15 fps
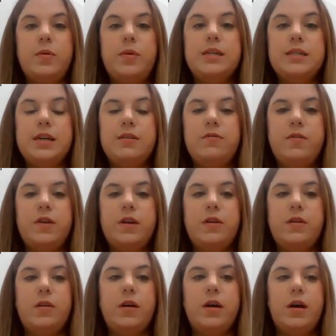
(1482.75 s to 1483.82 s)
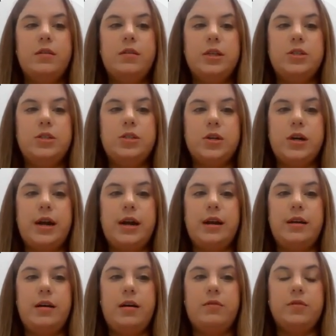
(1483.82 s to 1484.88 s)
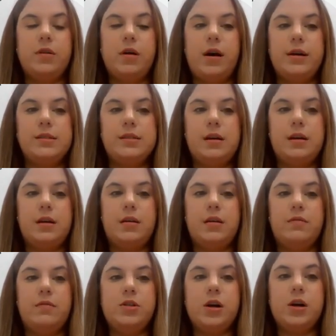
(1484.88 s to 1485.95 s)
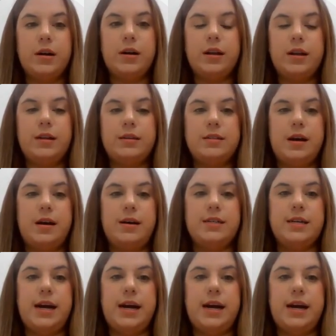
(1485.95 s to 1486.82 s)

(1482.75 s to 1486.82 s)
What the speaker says: but we did feel the strain of loss of targeting